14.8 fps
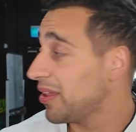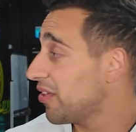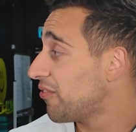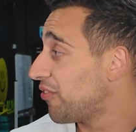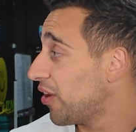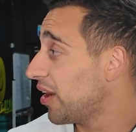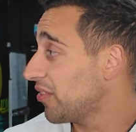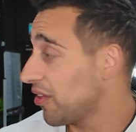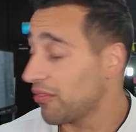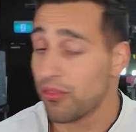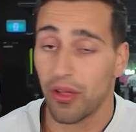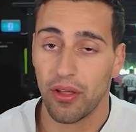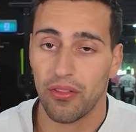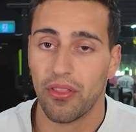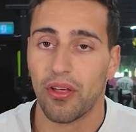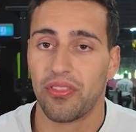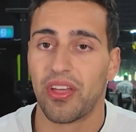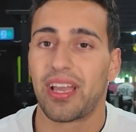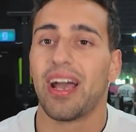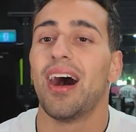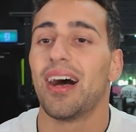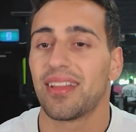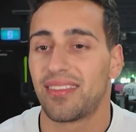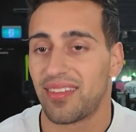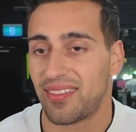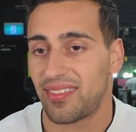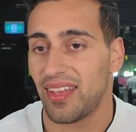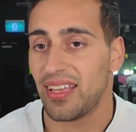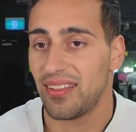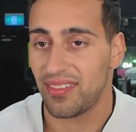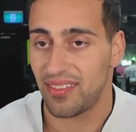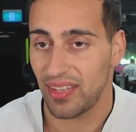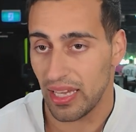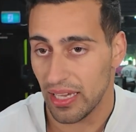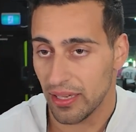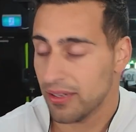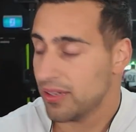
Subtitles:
be the fight, the card to see this year.